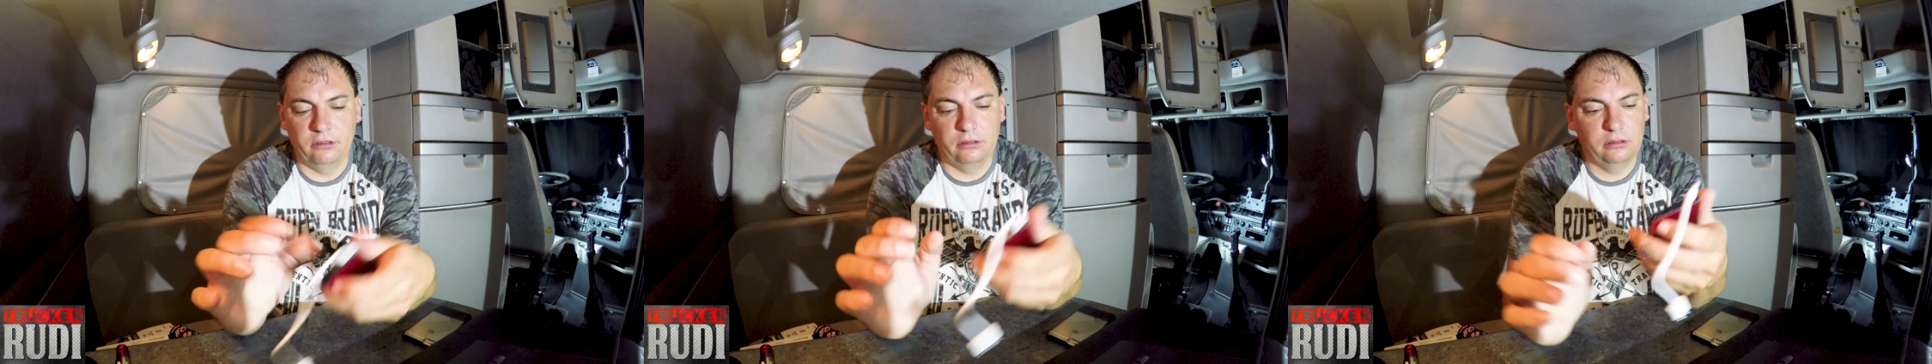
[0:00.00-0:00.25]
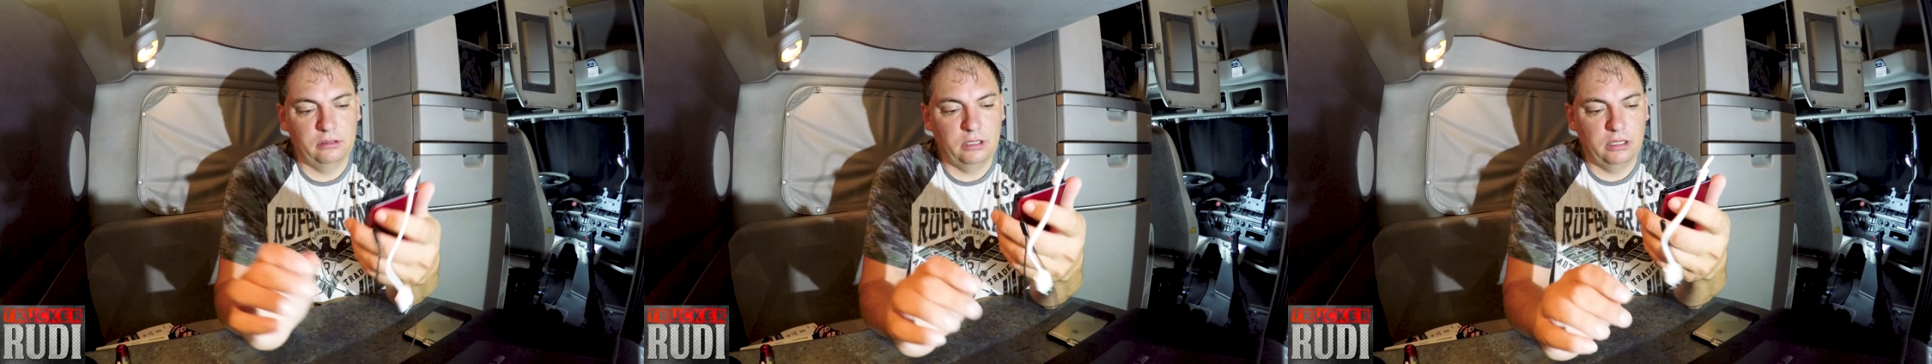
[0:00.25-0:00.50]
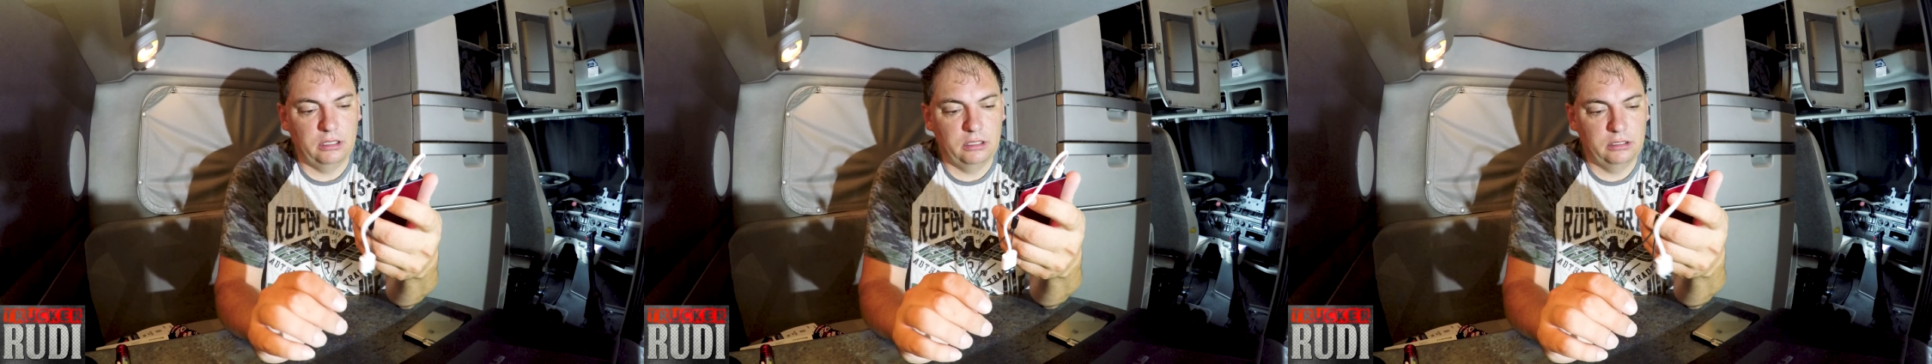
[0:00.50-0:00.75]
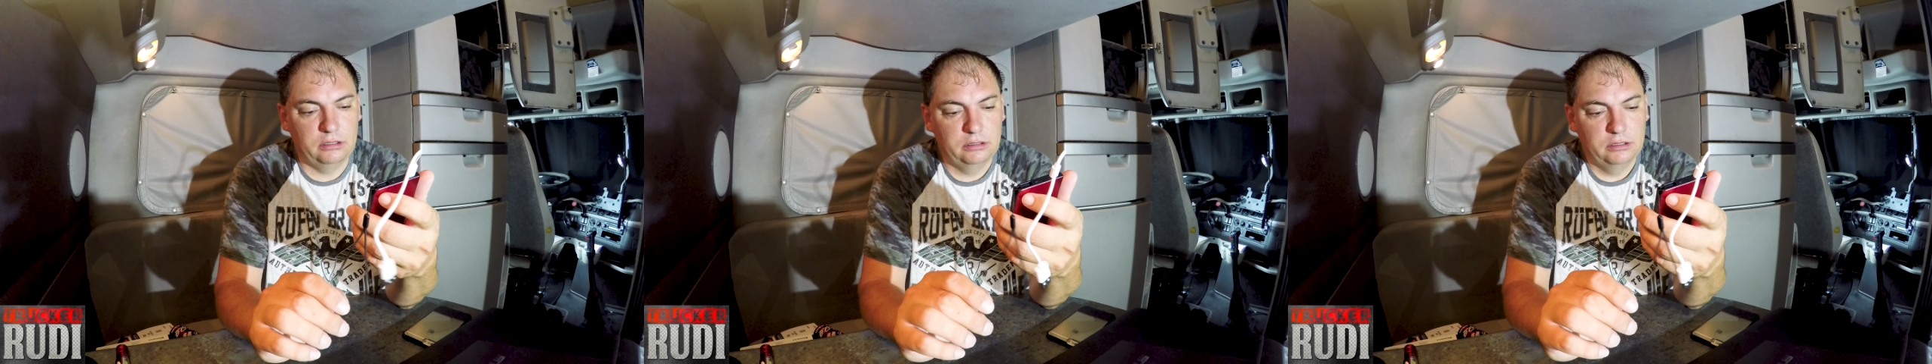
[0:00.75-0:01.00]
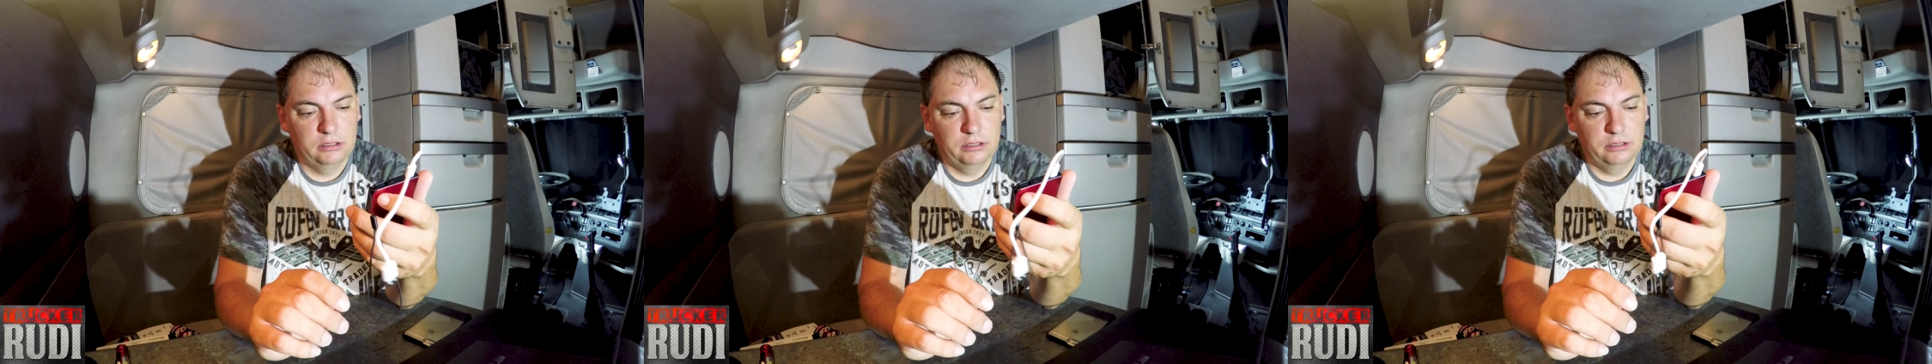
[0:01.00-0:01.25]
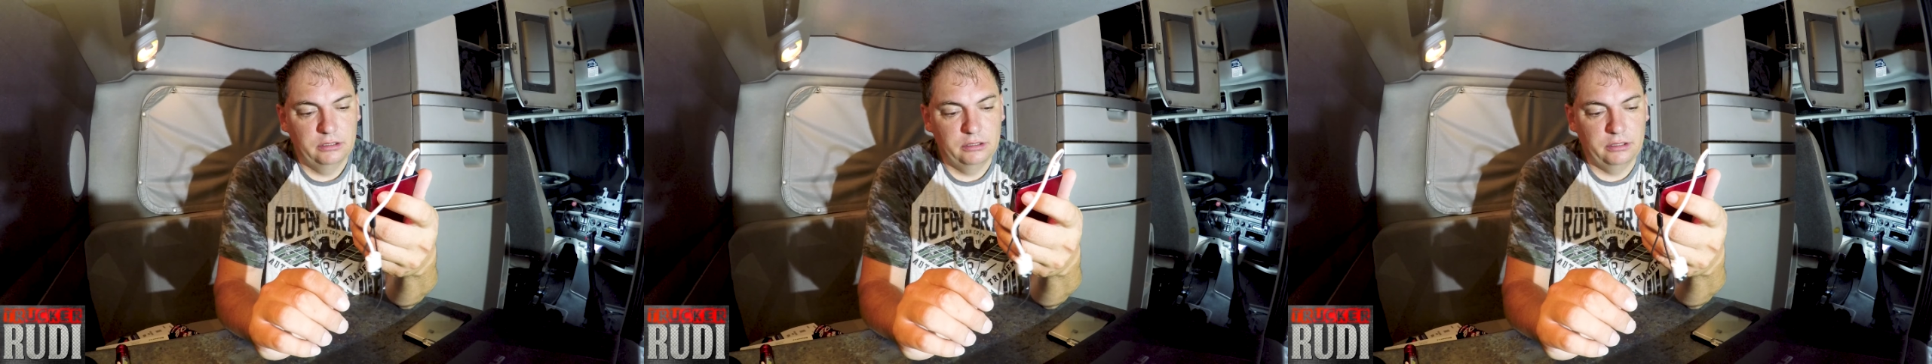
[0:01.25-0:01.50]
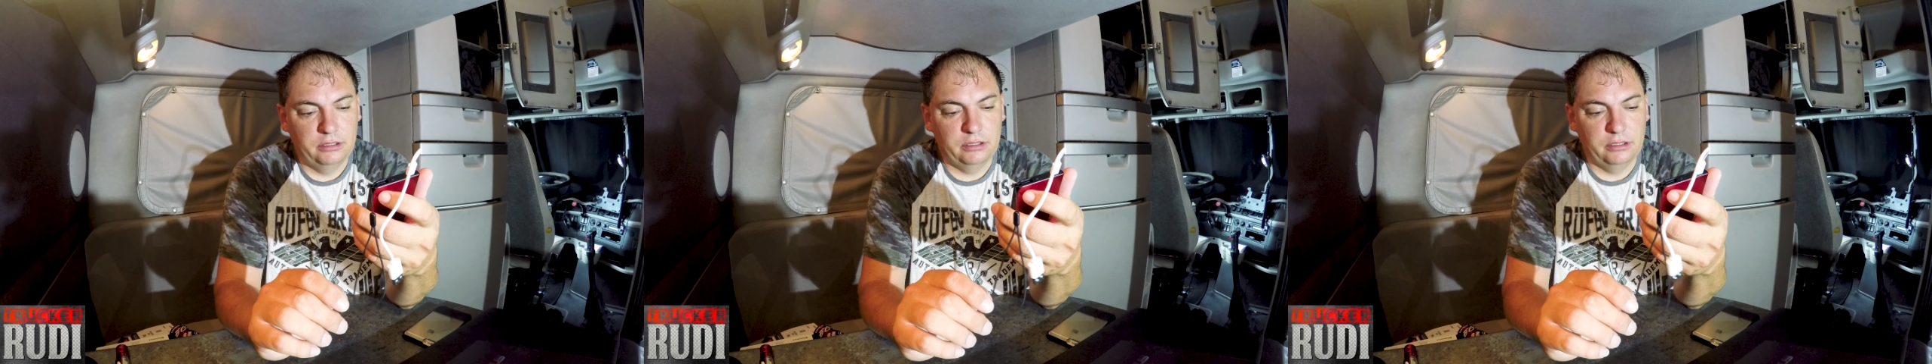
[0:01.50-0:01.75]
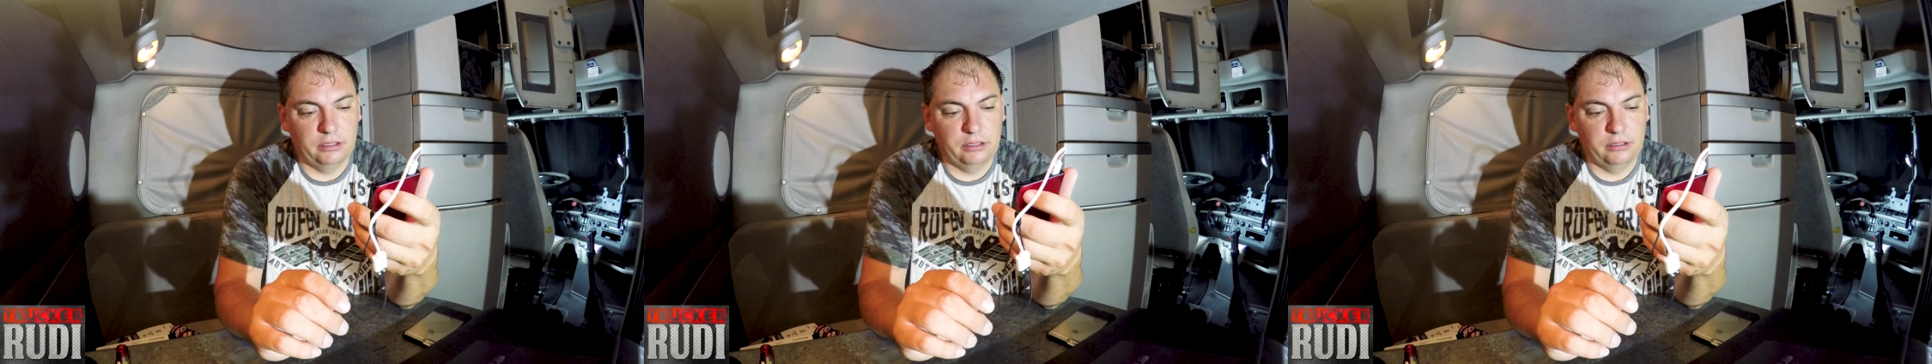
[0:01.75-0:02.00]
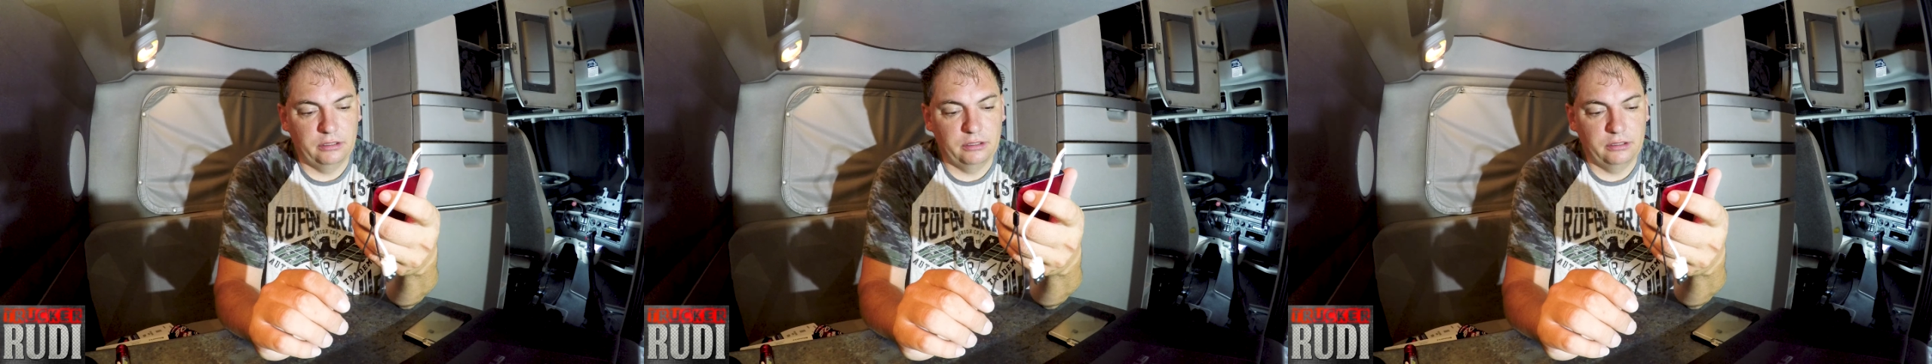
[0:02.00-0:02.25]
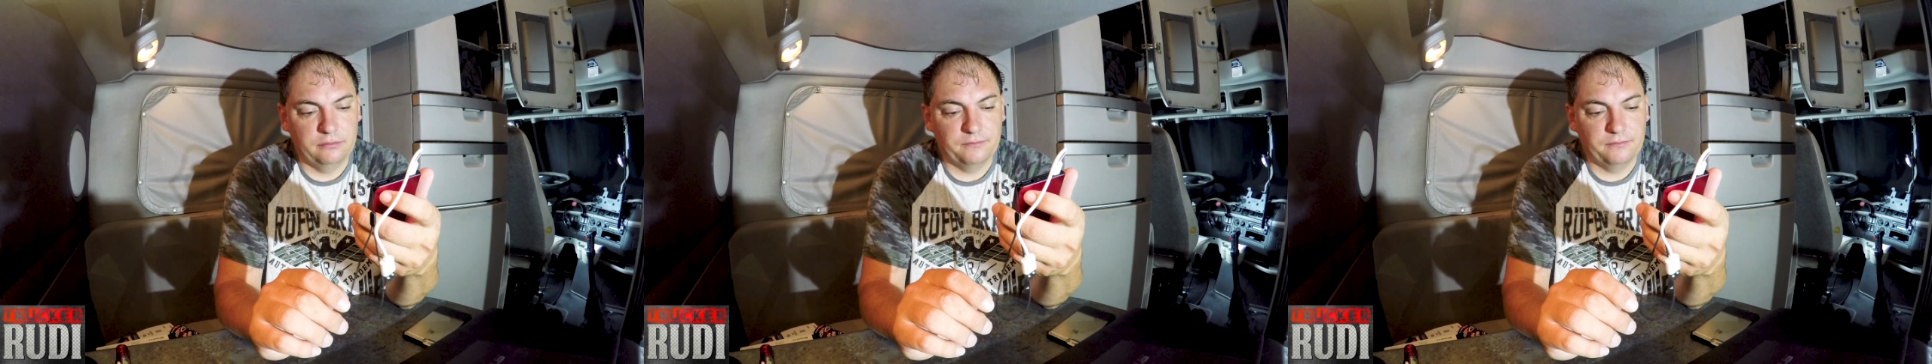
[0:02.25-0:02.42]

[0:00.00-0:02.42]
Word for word: uh, uh,